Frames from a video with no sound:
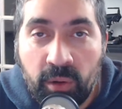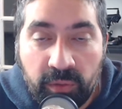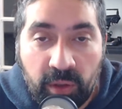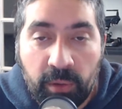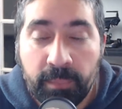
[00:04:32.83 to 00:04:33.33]

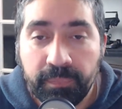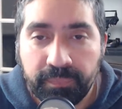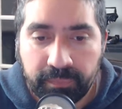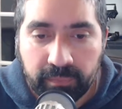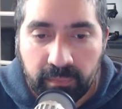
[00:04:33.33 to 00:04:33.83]
So,
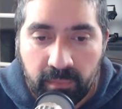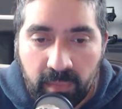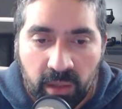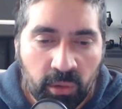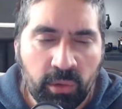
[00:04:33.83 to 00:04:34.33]

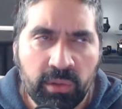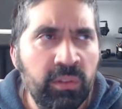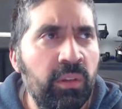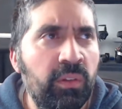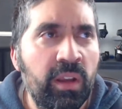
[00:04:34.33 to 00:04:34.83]
or no,
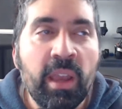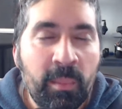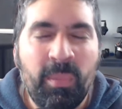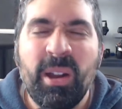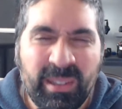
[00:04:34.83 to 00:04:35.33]
sorry,
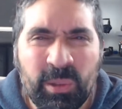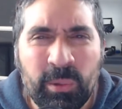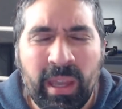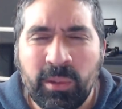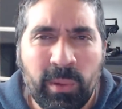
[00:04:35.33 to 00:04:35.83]
buy two
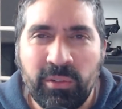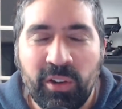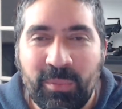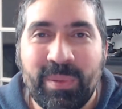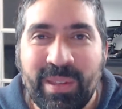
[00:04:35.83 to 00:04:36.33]
get
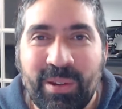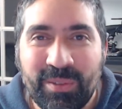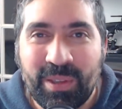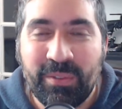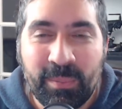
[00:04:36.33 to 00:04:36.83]
25% off.
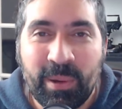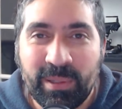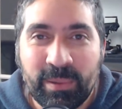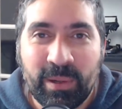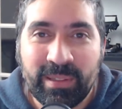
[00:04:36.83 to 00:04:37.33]
So if you buy
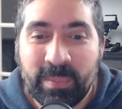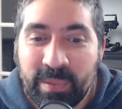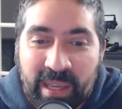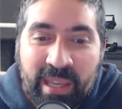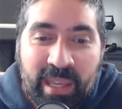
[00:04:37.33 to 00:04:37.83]
two items,
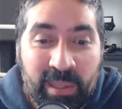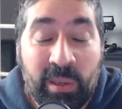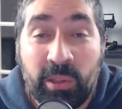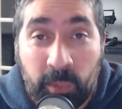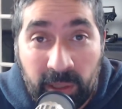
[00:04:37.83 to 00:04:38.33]
you
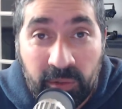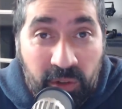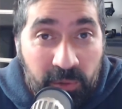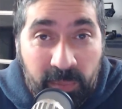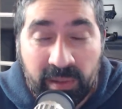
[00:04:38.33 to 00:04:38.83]
get
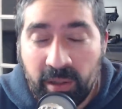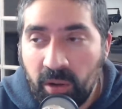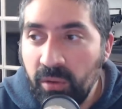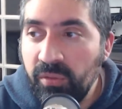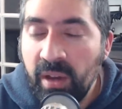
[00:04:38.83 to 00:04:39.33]
25%
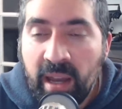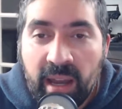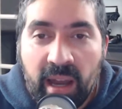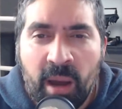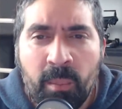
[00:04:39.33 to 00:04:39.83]
off.
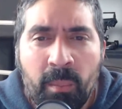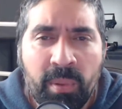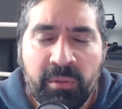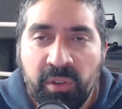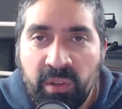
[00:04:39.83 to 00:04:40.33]

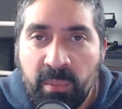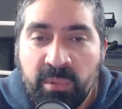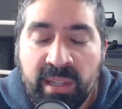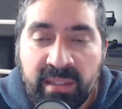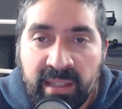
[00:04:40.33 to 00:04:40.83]
But for some
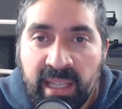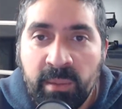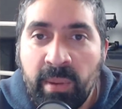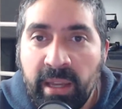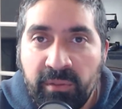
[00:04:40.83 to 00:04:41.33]
reason,
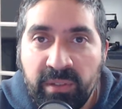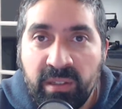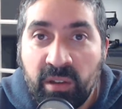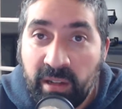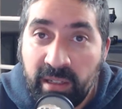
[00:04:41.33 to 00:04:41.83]
eBay have
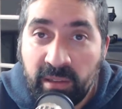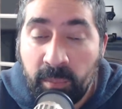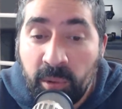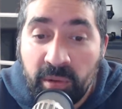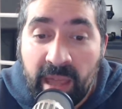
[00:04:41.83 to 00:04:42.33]
decided to
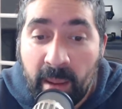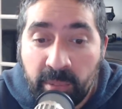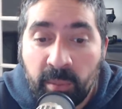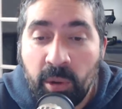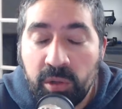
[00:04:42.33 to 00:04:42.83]
put that
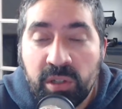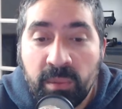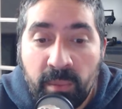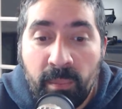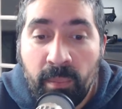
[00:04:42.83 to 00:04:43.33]
promotion,
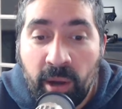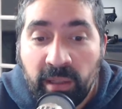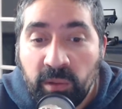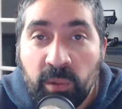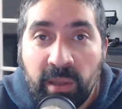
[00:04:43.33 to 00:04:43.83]
to buy
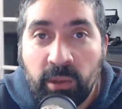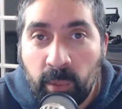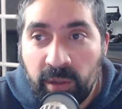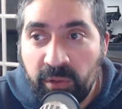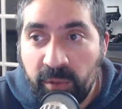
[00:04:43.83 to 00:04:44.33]
two get
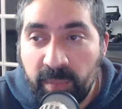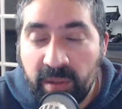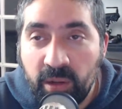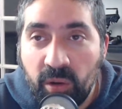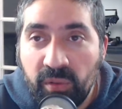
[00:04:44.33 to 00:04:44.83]

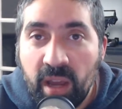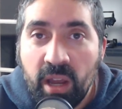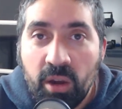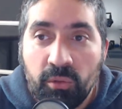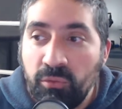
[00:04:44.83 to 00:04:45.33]
25% off,
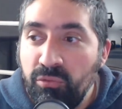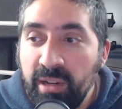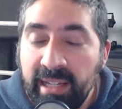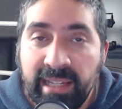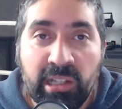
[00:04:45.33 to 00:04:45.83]

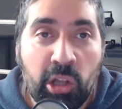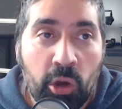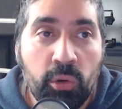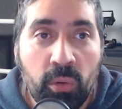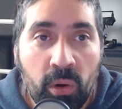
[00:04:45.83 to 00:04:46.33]
really
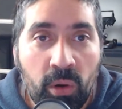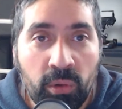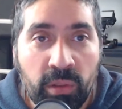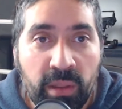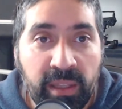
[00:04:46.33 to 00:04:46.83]
low
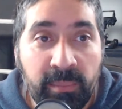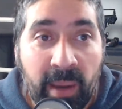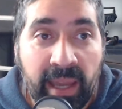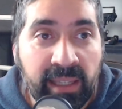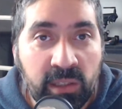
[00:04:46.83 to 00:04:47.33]
on the
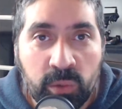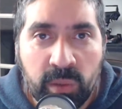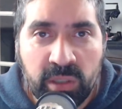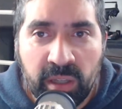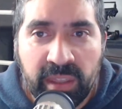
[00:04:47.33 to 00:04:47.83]
page,
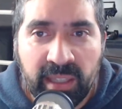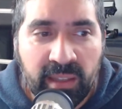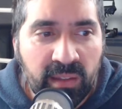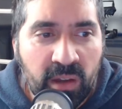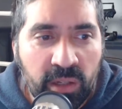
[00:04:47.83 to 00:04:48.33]
which I think is
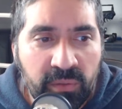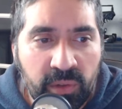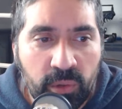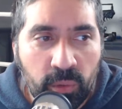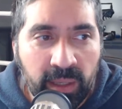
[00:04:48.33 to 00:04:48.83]
kind of
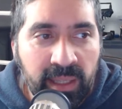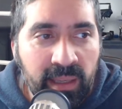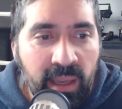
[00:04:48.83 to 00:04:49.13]
annoying.